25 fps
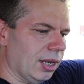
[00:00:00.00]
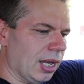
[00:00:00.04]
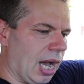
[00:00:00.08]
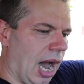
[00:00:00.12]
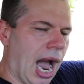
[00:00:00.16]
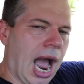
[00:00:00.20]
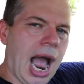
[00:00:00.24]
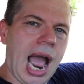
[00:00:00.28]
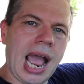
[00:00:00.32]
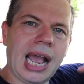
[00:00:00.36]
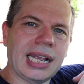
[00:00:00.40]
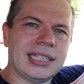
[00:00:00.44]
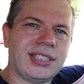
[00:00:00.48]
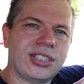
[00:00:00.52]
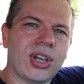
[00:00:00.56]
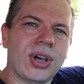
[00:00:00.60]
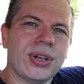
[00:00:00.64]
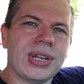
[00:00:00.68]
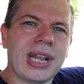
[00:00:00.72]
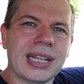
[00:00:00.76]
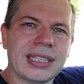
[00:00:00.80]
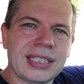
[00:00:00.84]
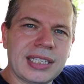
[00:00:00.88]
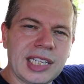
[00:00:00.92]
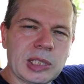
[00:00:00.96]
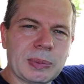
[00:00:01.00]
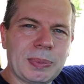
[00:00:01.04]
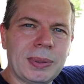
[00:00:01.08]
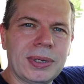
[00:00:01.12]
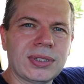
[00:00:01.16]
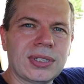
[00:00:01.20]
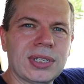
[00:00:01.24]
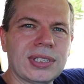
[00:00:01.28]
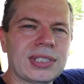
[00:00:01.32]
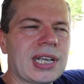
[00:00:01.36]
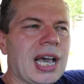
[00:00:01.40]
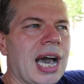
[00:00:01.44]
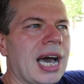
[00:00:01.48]
I, I sought out this
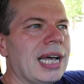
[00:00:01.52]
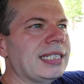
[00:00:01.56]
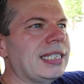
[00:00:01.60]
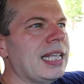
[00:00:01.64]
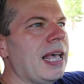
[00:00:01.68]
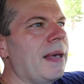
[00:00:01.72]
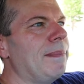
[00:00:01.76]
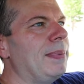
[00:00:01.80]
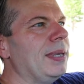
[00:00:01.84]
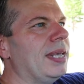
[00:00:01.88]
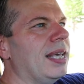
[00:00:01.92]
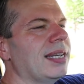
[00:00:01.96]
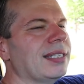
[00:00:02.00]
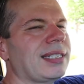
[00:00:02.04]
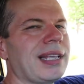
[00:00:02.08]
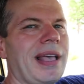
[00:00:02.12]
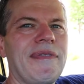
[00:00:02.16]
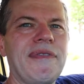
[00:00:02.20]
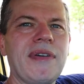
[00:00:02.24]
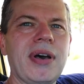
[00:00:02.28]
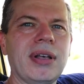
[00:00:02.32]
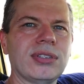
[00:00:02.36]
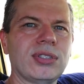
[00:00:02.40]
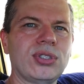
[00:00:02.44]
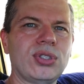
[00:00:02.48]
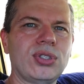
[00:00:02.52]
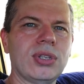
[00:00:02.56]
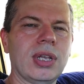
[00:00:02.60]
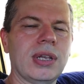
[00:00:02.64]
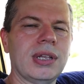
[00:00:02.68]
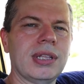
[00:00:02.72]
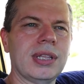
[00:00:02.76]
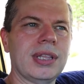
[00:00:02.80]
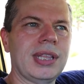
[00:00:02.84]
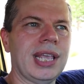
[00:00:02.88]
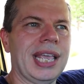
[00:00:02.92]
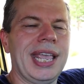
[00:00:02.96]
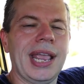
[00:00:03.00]
person's content because I felt
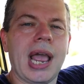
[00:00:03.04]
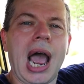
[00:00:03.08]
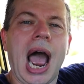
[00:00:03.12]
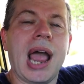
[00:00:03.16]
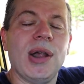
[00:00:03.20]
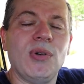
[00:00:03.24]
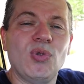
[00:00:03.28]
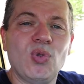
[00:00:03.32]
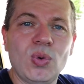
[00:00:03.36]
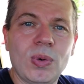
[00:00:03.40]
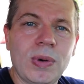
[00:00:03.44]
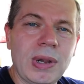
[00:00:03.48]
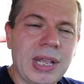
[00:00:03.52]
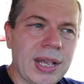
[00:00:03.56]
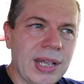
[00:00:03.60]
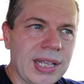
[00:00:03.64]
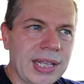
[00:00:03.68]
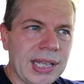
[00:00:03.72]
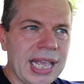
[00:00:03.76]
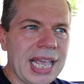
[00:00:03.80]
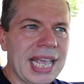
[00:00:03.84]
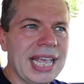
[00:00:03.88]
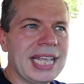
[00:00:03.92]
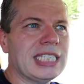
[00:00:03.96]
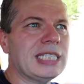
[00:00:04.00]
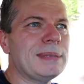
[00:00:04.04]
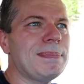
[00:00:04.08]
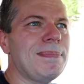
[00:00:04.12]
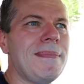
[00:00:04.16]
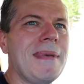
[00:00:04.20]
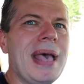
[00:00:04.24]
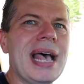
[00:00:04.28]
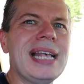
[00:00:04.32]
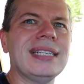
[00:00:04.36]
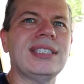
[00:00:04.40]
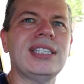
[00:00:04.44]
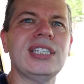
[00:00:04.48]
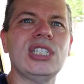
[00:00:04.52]
he, I, his
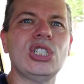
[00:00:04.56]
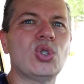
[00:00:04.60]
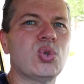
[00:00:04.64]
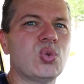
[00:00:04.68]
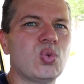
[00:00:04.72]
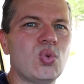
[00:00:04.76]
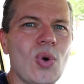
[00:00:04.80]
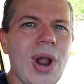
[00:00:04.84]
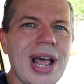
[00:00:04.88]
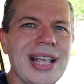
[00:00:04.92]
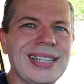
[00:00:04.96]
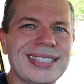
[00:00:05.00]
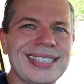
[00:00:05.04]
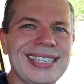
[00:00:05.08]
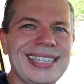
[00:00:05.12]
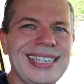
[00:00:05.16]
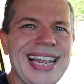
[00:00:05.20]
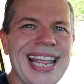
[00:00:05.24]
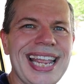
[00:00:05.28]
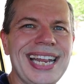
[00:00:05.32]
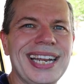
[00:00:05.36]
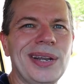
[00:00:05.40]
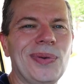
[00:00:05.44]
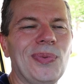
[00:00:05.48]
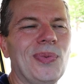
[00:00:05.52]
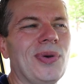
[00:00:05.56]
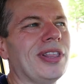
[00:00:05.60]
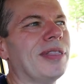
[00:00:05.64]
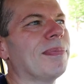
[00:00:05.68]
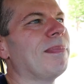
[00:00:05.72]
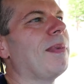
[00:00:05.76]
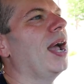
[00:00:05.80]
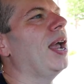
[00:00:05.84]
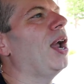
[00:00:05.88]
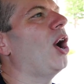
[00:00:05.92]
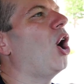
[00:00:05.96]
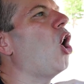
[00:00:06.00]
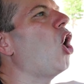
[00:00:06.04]
message resonated with
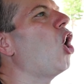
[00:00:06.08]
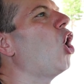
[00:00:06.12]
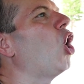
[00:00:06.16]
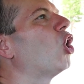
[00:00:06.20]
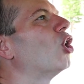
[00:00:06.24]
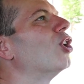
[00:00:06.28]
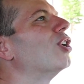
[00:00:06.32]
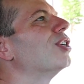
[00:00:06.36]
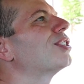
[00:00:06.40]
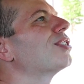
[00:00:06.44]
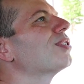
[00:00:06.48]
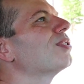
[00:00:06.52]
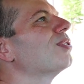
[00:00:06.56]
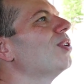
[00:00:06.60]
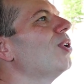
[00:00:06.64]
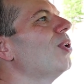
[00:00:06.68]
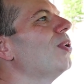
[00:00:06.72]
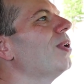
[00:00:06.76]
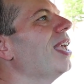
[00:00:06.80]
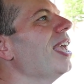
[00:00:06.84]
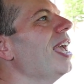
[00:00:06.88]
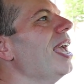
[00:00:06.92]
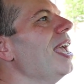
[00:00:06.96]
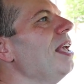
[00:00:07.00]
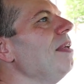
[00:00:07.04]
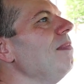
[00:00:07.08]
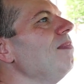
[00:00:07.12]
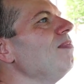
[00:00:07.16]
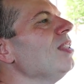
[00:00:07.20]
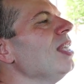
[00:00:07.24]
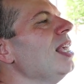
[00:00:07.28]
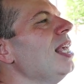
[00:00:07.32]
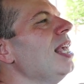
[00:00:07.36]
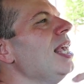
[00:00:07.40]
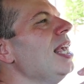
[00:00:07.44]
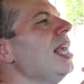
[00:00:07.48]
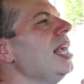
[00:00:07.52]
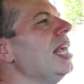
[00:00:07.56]
my heart, okay?
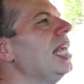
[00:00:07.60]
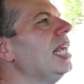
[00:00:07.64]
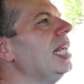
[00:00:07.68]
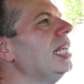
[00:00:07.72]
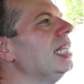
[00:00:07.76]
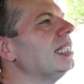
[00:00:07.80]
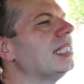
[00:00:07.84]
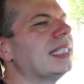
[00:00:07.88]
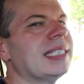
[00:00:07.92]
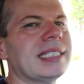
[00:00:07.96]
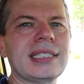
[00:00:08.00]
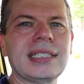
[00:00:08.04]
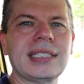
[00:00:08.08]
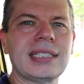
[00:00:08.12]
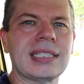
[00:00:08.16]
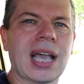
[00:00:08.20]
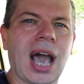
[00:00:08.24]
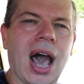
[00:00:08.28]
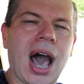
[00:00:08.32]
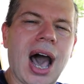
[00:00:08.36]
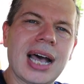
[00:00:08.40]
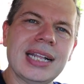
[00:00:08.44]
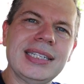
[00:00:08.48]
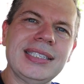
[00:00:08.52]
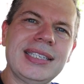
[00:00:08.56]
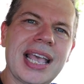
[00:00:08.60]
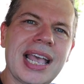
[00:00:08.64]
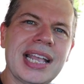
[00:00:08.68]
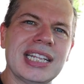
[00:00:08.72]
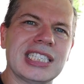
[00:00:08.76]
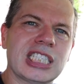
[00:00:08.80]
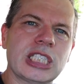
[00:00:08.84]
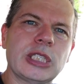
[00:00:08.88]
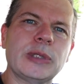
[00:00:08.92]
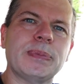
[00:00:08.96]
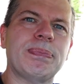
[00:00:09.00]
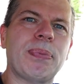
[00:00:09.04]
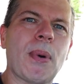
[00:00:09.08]
His
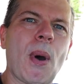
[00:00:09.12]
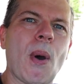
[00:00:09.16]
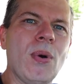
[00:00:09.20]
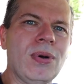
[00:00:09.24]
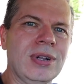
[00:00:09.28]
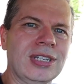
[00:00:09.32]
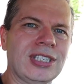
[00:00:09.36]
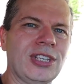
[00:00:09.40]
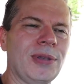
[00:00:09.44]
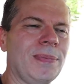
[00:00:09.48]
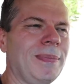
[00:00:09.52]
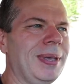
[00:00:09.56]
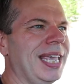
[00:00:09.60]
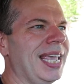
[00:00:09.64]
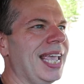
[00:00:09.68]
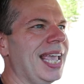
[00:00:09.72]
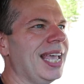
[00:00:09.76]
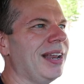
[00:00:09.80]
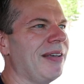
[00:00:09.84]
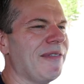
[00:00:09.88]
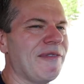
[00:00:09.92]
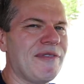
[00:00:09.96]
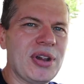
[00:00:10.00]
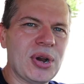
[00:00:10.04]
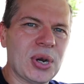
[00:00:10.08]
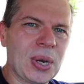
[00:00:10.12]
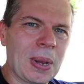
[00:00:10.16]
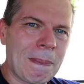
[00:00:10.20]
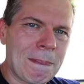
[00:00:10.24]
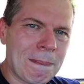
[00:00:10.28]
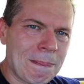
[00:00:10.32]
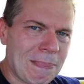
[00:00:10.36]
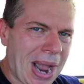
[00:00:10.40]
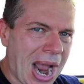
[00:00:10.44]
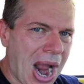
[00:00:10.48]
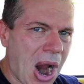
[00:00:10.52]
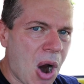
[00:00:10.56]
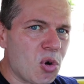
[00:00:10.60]
content spoke to me in a very
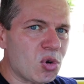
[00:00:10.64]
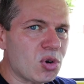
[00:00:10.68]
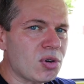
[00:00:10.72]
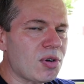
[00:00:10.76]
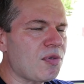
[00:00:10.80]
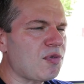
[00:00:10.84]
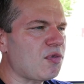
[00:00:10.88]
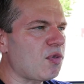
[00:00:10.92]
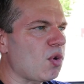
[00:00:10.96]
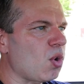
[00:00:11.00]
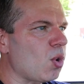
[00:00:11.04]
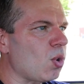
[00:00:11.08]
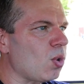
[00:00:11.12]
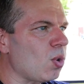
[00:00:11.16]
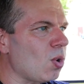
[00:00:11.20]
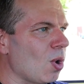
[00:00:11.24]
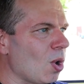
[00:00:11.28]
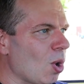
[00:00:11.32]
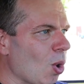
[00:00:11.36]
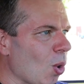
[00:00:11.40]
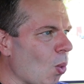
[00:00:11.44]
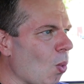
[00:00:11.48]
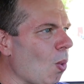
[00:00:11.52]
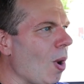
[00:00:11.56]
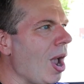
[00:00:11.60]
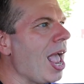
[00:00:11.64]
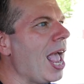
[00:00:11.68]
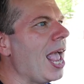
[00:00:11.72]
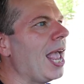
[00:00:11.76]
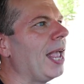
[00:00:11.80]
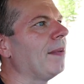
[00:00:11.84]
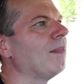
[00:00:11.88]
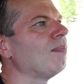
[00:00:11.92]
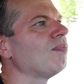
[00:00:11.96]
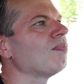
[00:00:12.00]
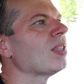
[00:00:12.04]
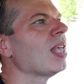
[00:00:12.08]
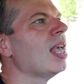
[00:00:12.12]
powerful
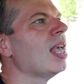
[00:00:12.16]
way.